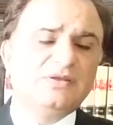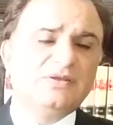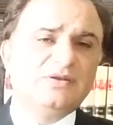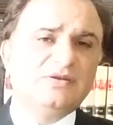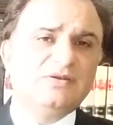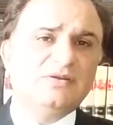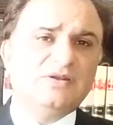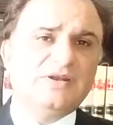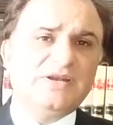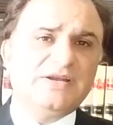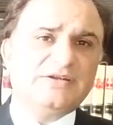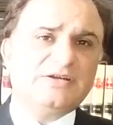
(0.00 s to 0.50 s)

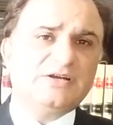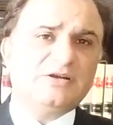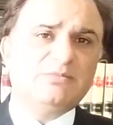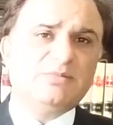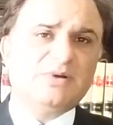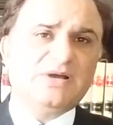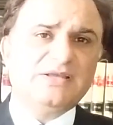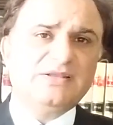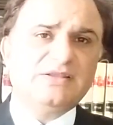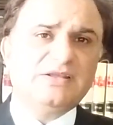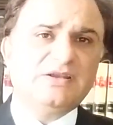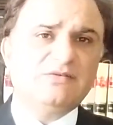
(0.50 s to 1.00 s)
narrated
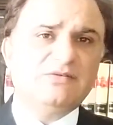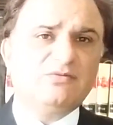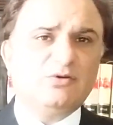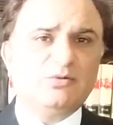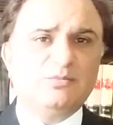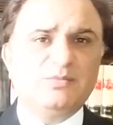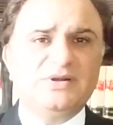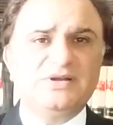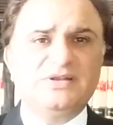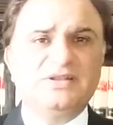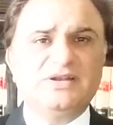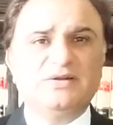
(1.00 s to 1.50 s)
by the
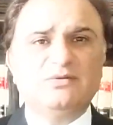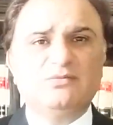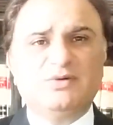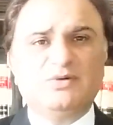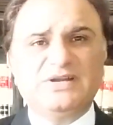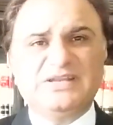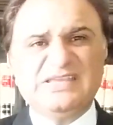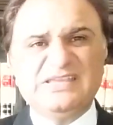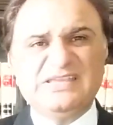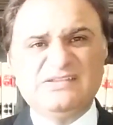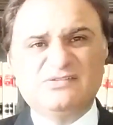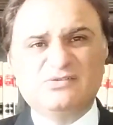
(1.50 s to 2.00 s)
informant, that
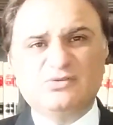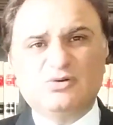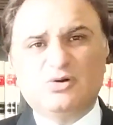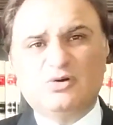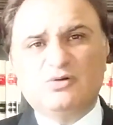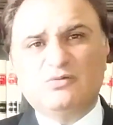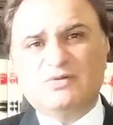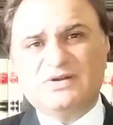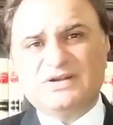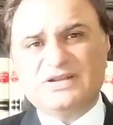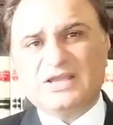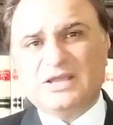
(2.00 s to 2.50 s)
what he
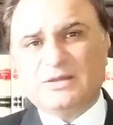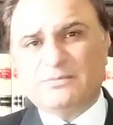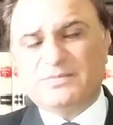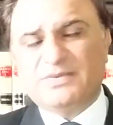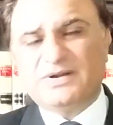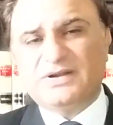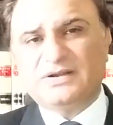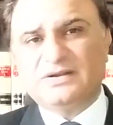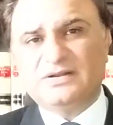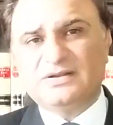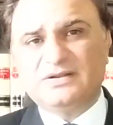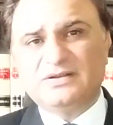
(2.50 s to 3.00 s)
saw, what
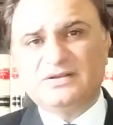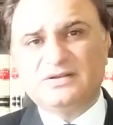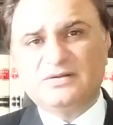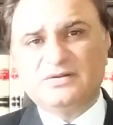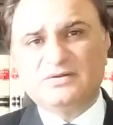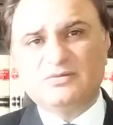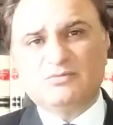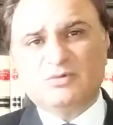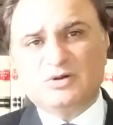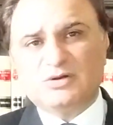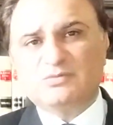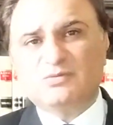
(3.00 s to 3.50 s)
happened,
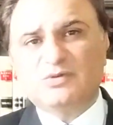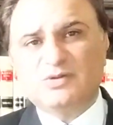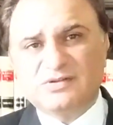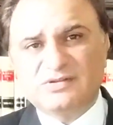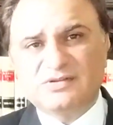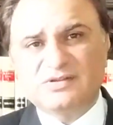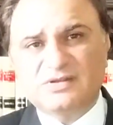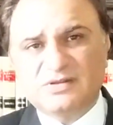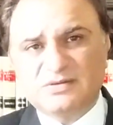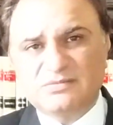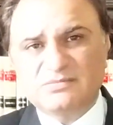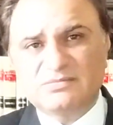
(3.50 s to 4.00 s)
what was
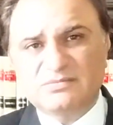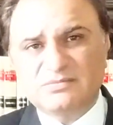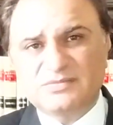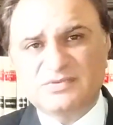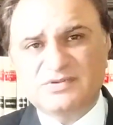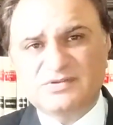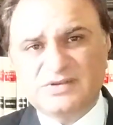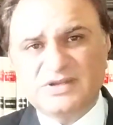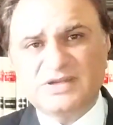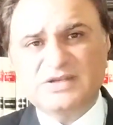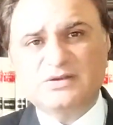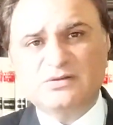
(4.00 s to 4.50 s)
the
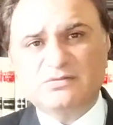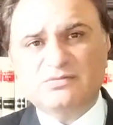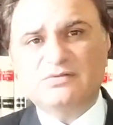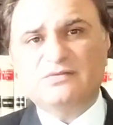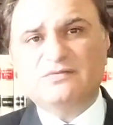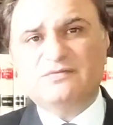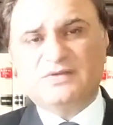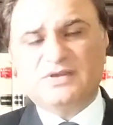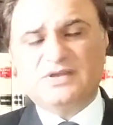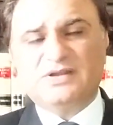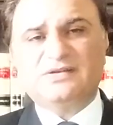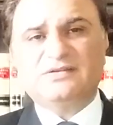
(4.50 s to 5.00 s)
state of
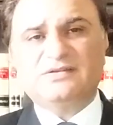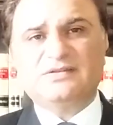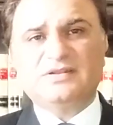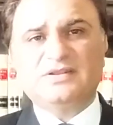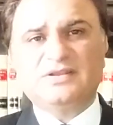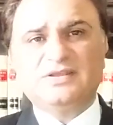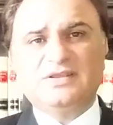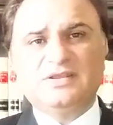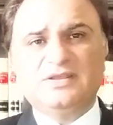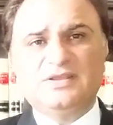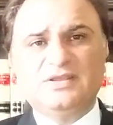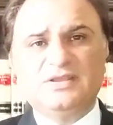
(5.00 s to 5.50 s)
affairs
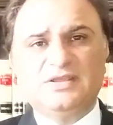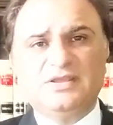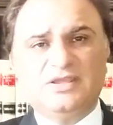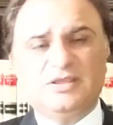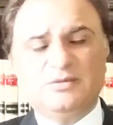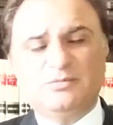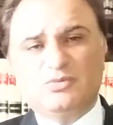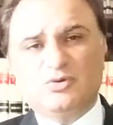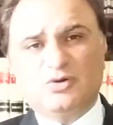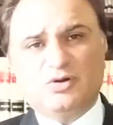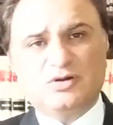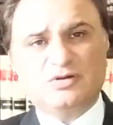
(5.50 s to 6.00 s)

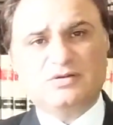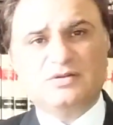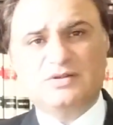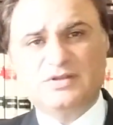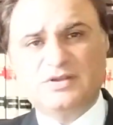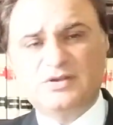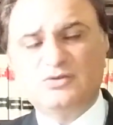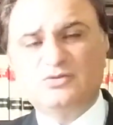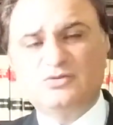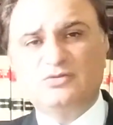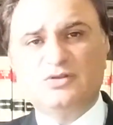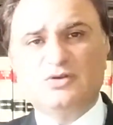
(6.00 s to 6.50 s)
he brought
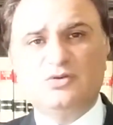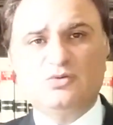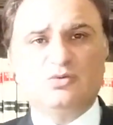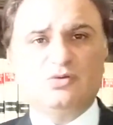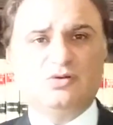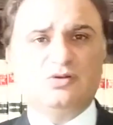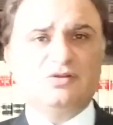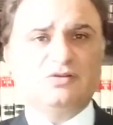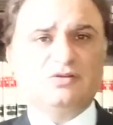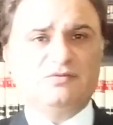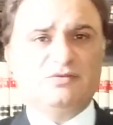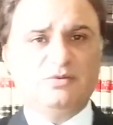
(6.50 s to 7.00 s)
into the
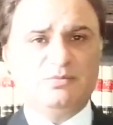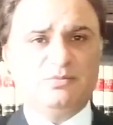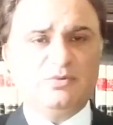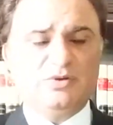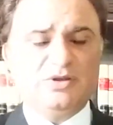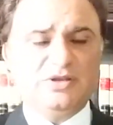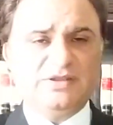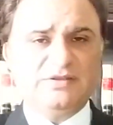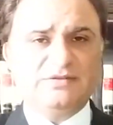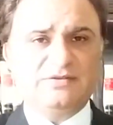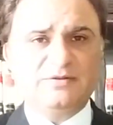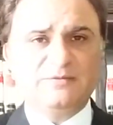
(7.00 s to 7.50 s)
notice of the
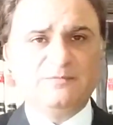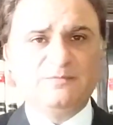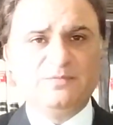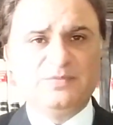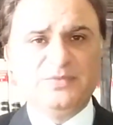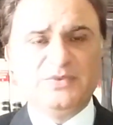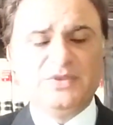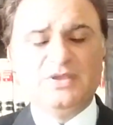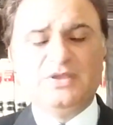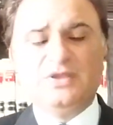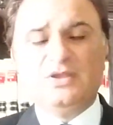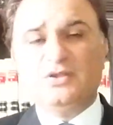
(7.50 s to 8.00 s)
police.
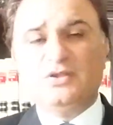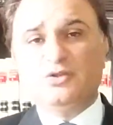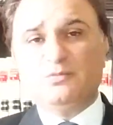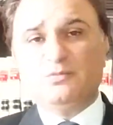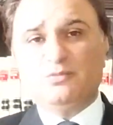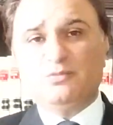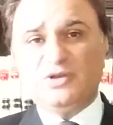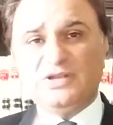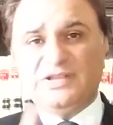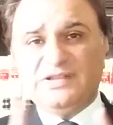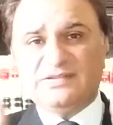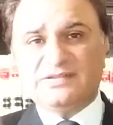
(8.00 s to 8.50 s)
The
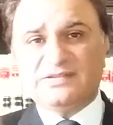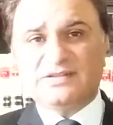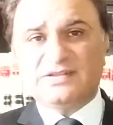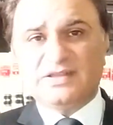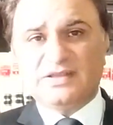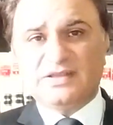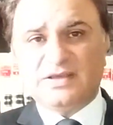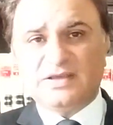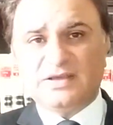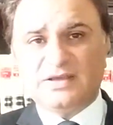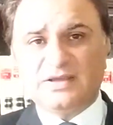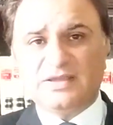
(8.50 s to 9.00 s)
police
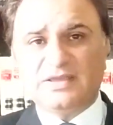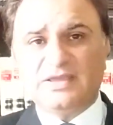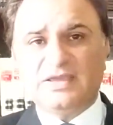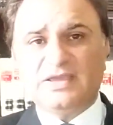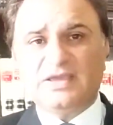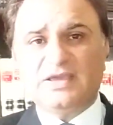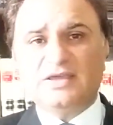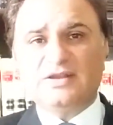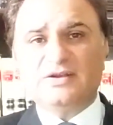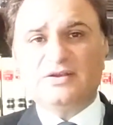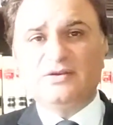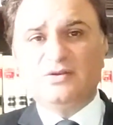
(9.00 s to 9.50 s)

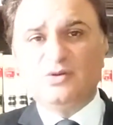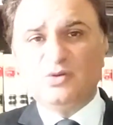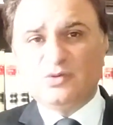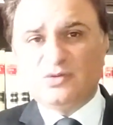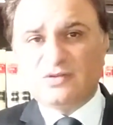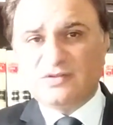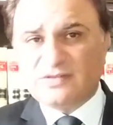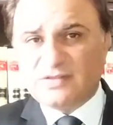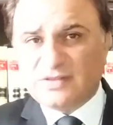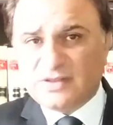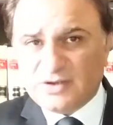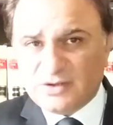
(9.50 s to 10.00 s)

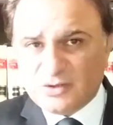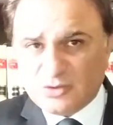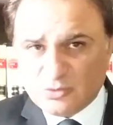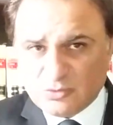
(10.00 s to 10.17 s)
reduces it into